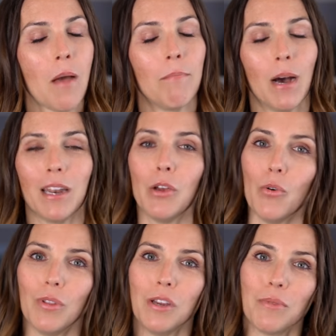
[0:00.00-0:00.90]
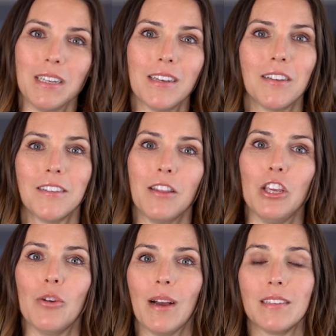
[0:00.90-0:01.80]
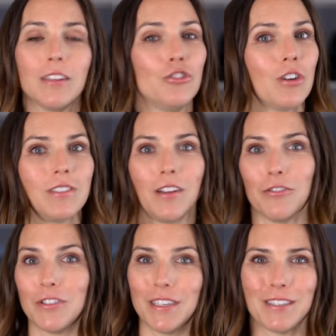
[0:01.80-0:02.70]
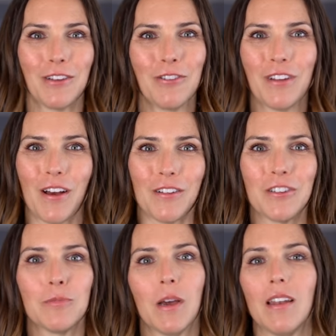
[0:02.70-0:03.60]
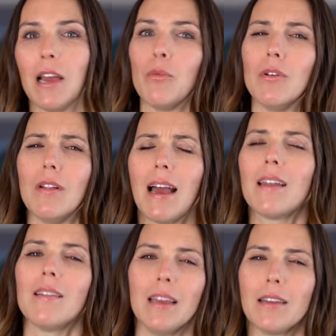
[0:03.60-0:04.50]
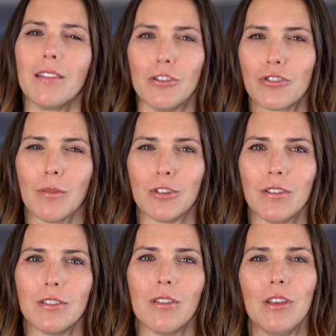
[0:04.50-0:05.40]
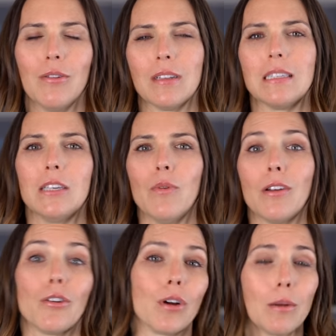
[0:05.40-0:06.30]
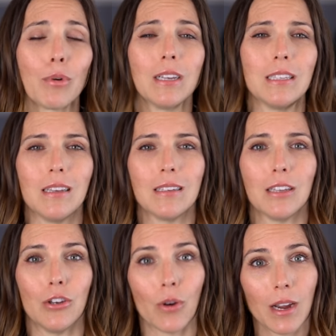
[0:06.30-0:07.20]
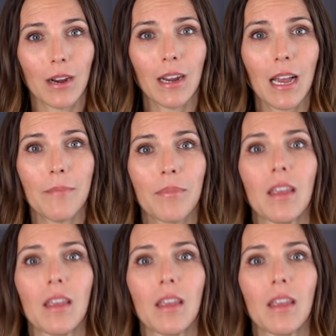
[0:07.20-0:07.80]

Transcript: Body only retails in the US at just under $600, but I will add a link in the description so that you can see what current pricing is in your area.